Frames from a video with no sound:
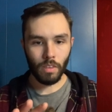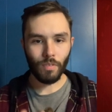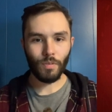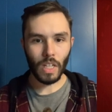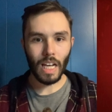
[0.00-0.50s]

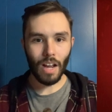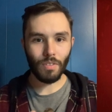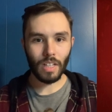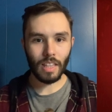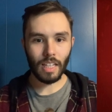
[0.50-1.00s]
to fit
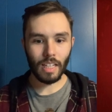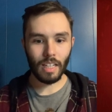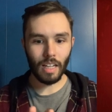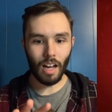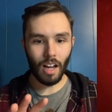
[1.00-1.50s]

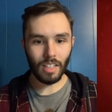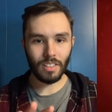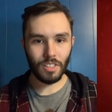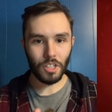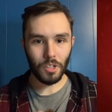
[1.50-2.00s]
everything
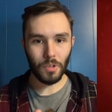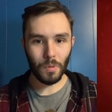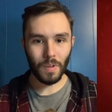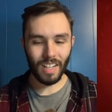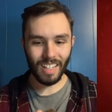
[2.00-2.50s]

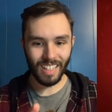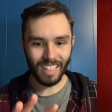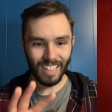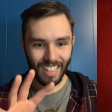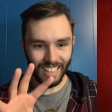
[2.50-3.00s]
onto uh,
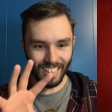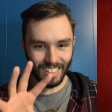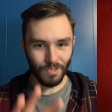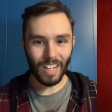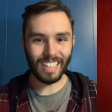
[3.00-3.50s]

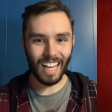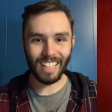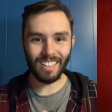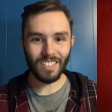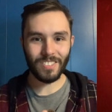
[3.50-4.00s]
this
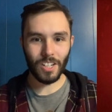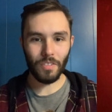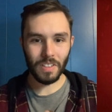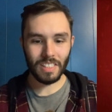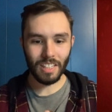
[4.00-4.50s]
rectangular
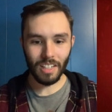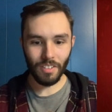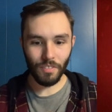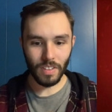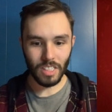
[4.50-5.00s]
surface in
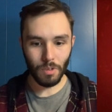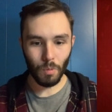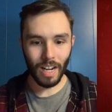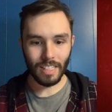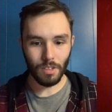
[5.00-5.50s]
an
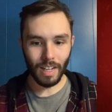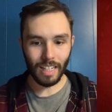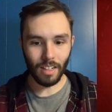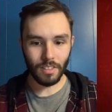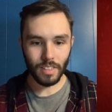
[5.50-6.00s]
efficient way, so I
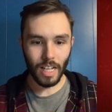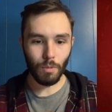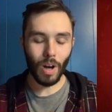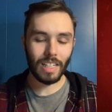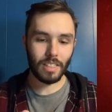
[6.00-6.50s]
can
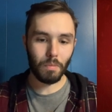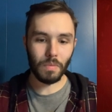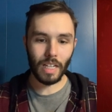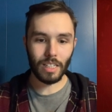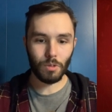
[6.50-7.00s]
understand why some
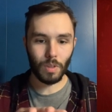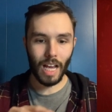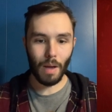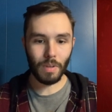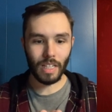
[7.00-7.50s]
things would
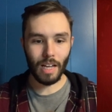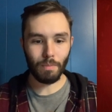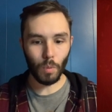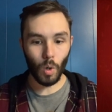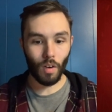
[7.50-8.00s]
happen to
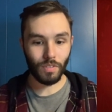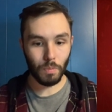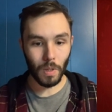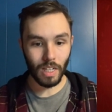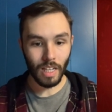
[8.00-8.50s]
get morphed,
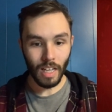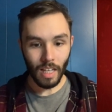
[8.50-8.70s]
but